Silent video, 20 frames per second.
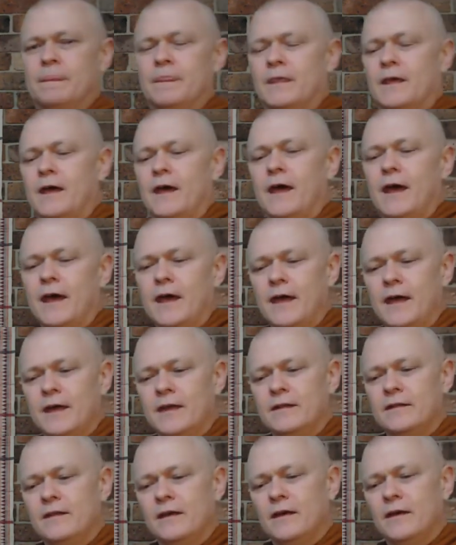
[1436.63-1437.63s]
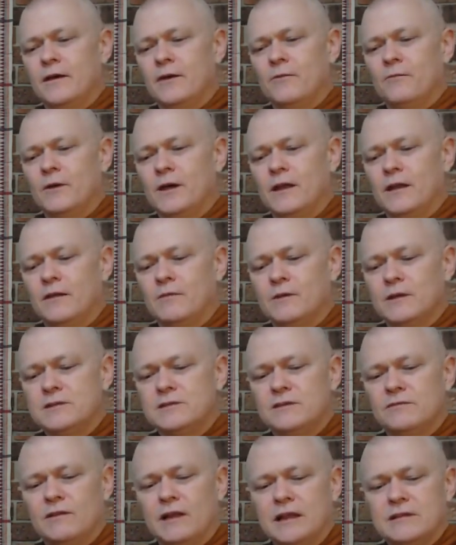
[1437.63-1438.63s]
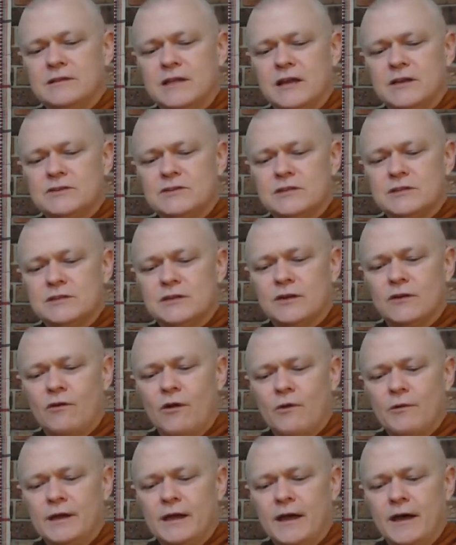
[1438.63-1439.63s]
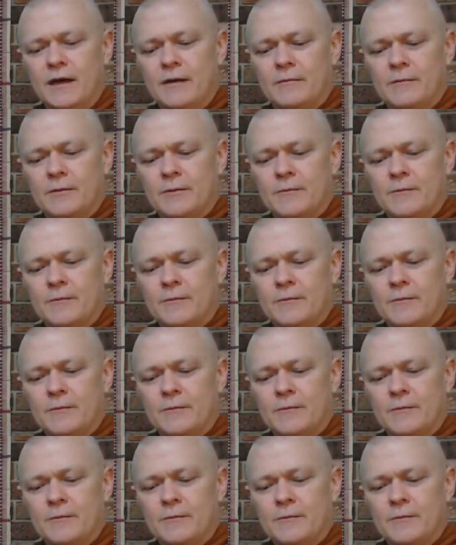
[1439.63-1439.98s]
And when civilizations are growing up,